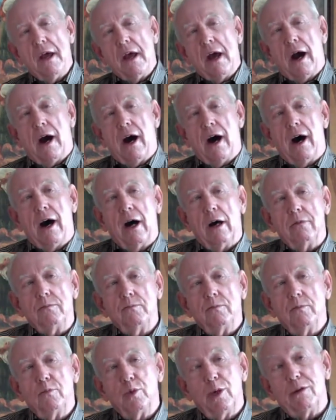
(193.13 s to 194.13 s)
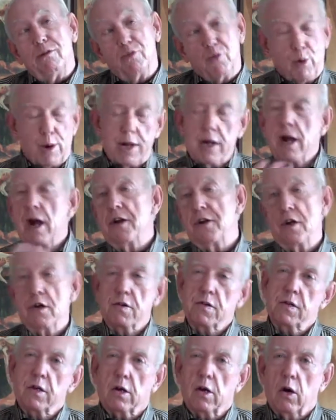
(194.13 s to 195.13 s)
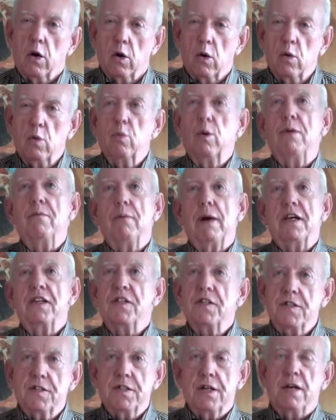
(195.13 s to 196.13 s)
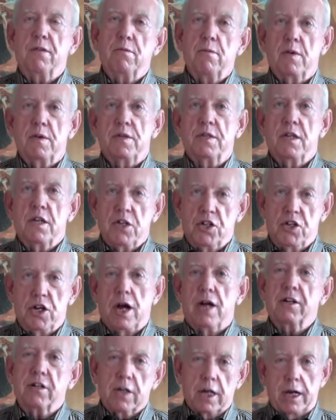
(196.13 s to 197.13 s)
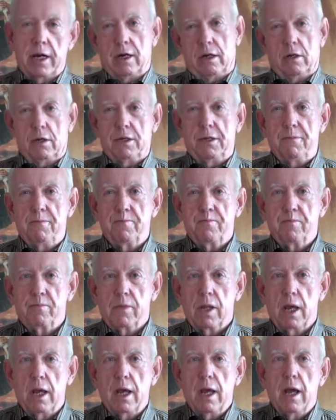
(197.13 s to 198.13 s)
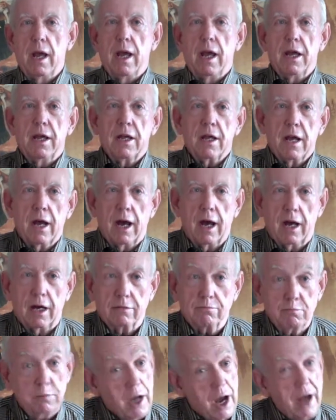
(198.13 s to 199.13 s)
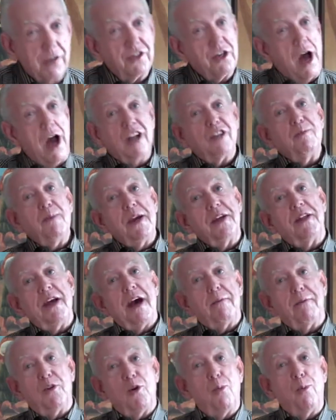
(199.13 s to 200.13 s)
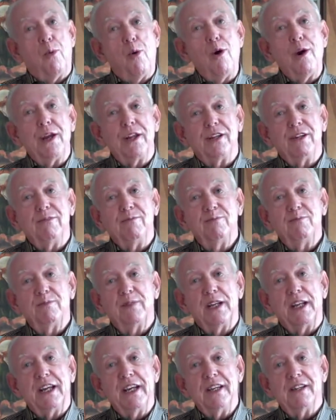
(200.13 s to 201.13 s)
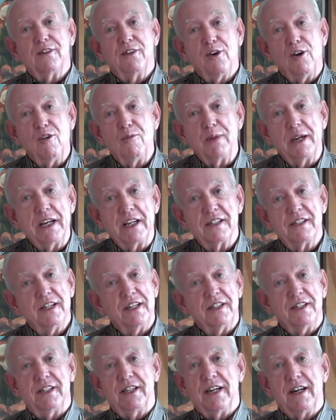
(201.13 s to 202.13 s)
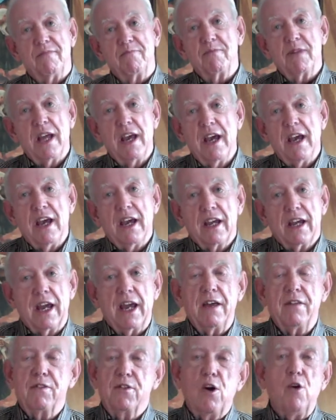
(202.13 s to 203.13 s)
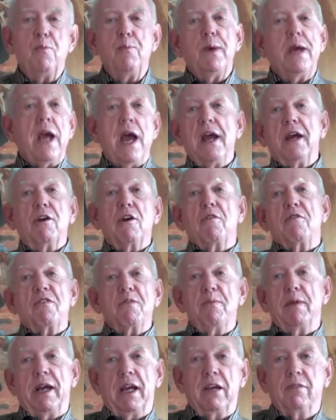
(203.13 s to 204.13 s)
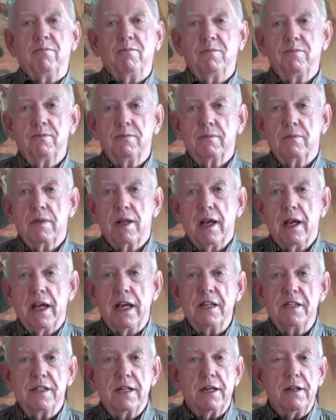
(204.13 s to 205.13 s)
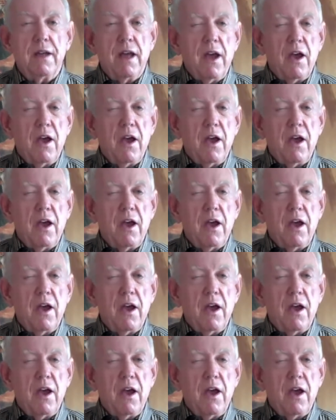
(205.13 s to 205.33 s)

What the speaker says: 29 years ago when my son was shot and killed. God talked to me at that point, and he told me, he said, Keith, don't be angry with me. He said,